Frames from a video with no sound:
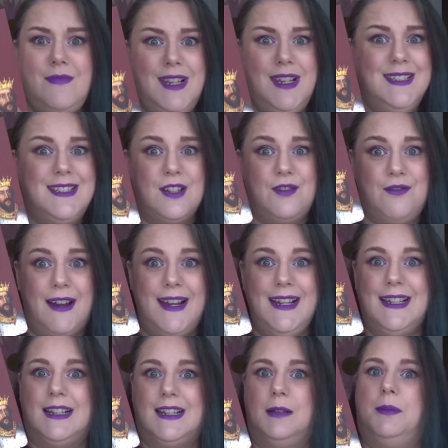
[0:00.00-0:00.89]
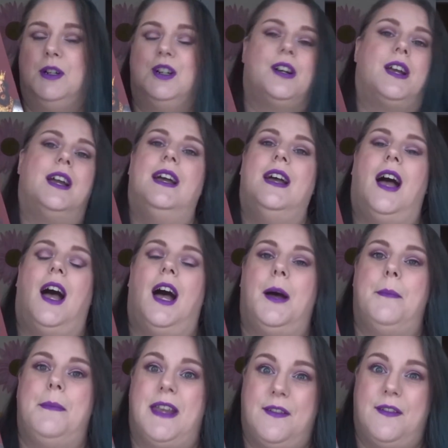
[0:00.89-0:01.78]
it's a great little book
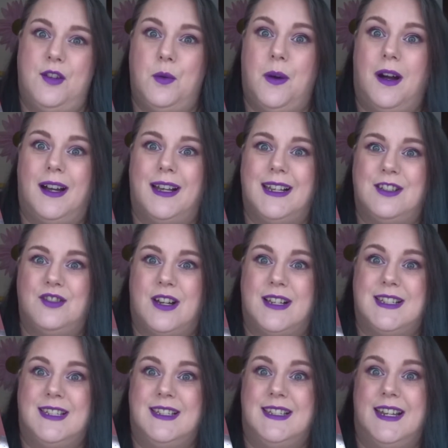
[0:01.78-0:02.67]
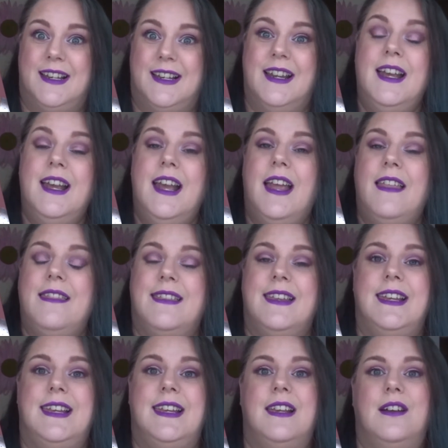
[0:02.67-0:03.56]
um, if you are interested in
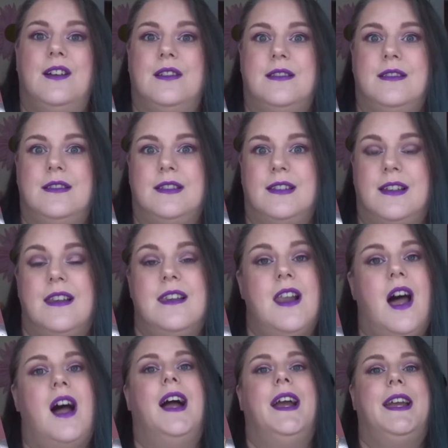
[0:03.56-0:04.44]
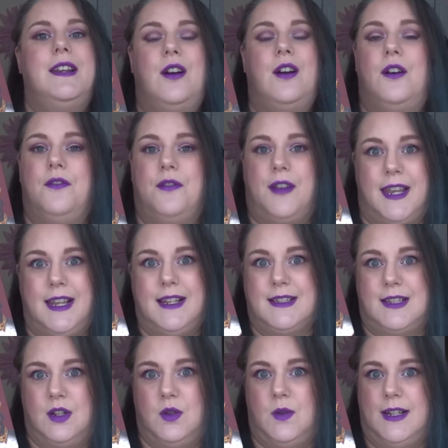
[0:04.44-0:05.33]
the the line of
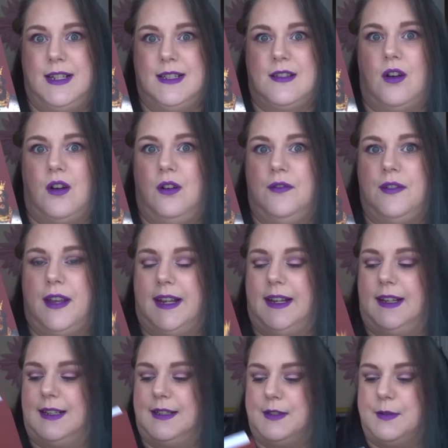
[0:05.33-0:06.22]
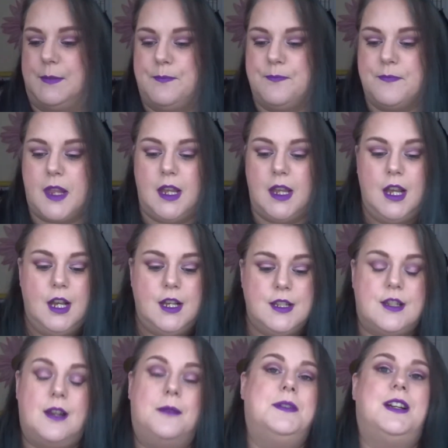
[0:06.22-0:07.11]
kings and queens of England
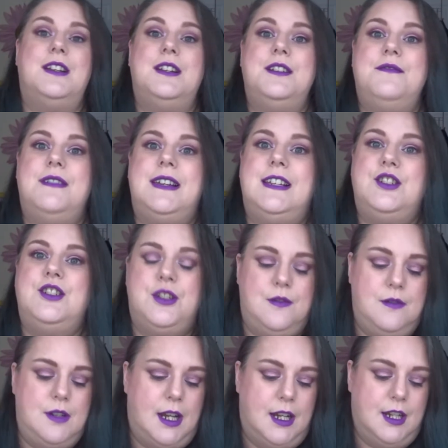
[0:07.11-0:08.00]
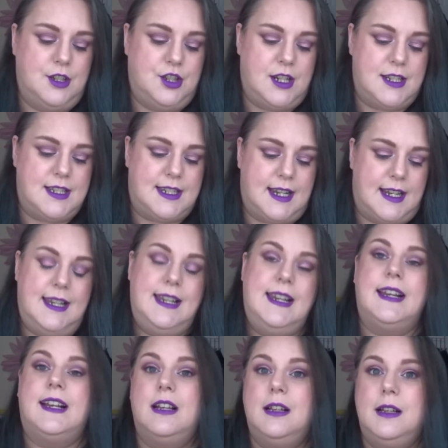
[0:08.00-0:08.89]
so I'm going to read you just a
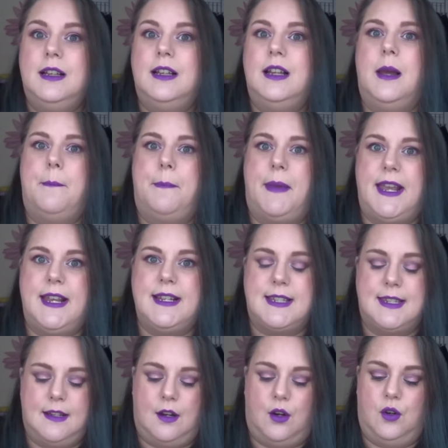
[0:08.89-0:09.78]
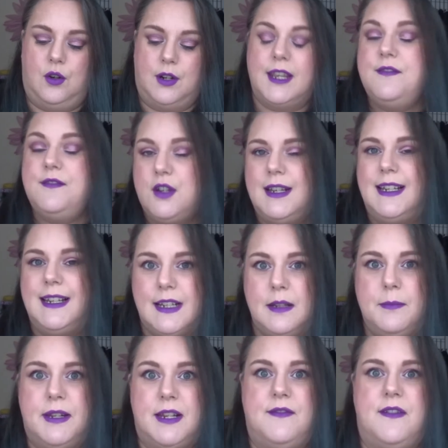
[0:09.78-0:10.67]
little bit or give you a
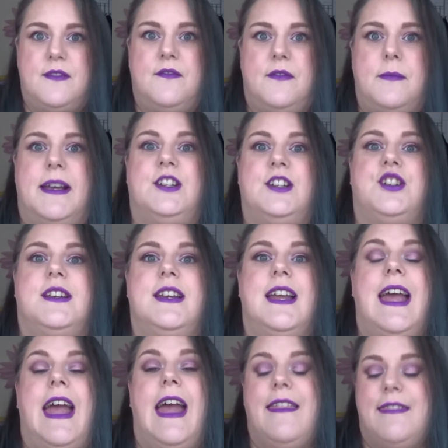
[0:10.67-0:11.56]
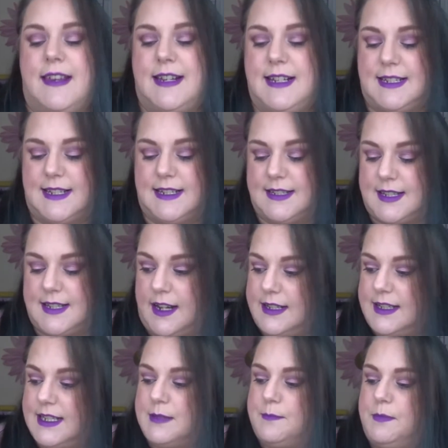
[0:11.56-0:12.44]
little bit of information that is
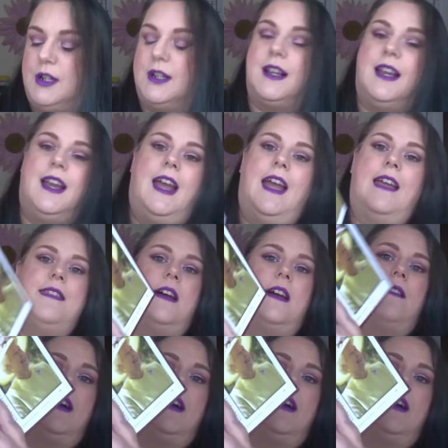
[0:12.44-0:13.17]
inside this book. There